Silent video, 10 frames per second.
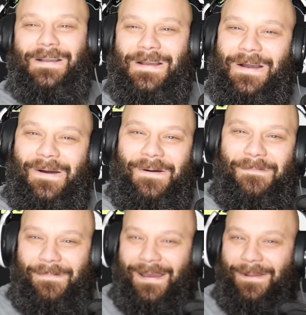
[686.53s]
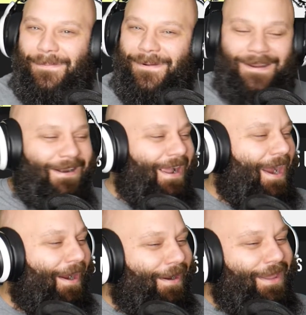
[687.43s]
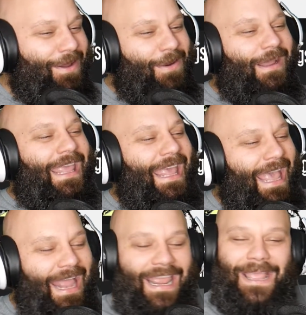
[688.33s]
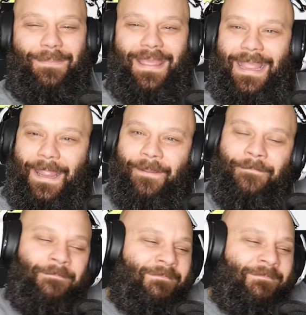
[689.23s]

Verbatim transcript: Oh my word, are you kidding me?